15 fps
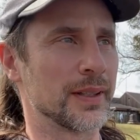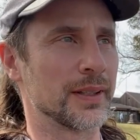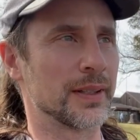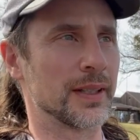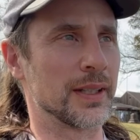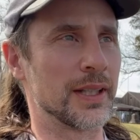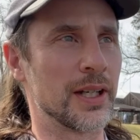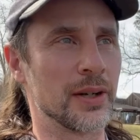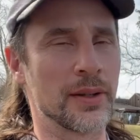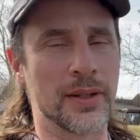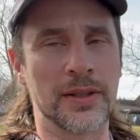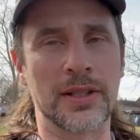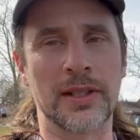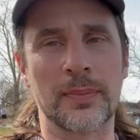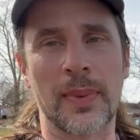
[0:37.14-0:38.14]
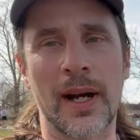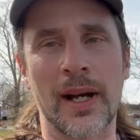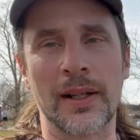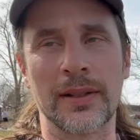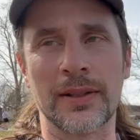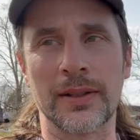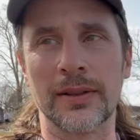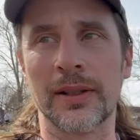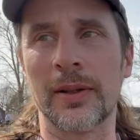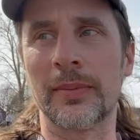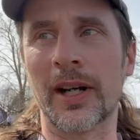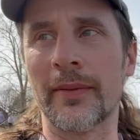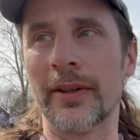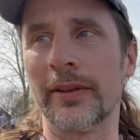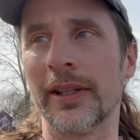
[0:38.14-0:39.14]
near this spot, so they
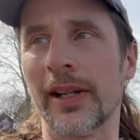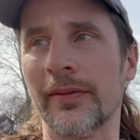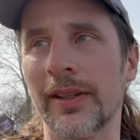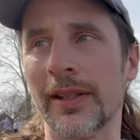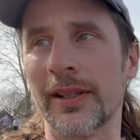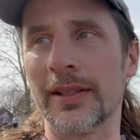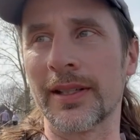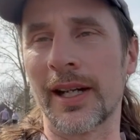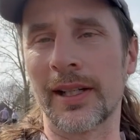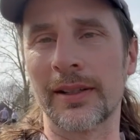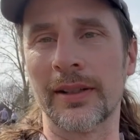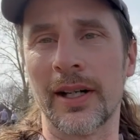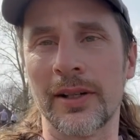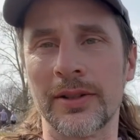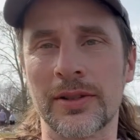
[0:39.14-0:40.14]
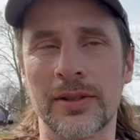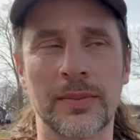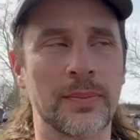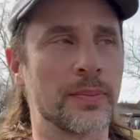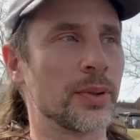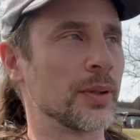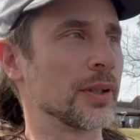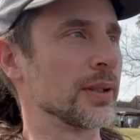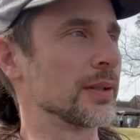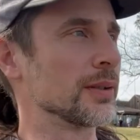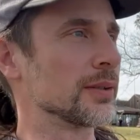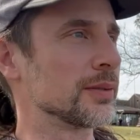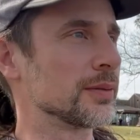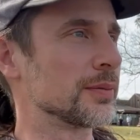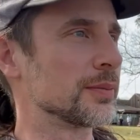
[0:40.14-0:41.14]
probably don't have the exact launch point
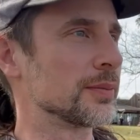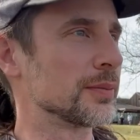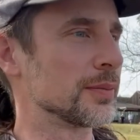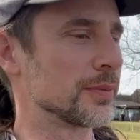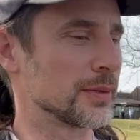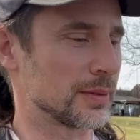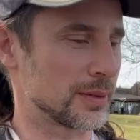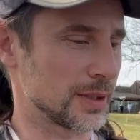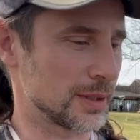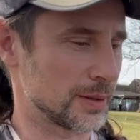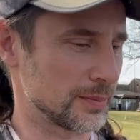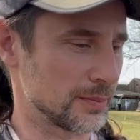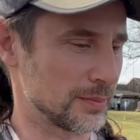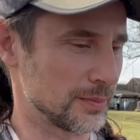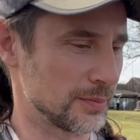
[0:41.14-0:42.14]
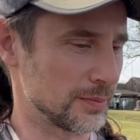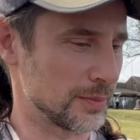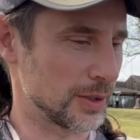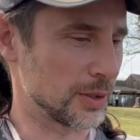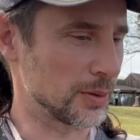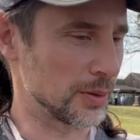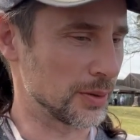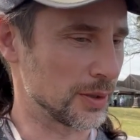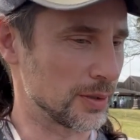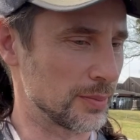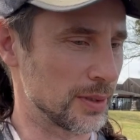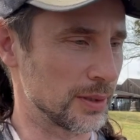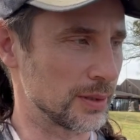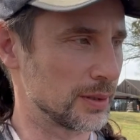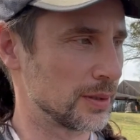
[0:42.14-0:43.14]
recorded, but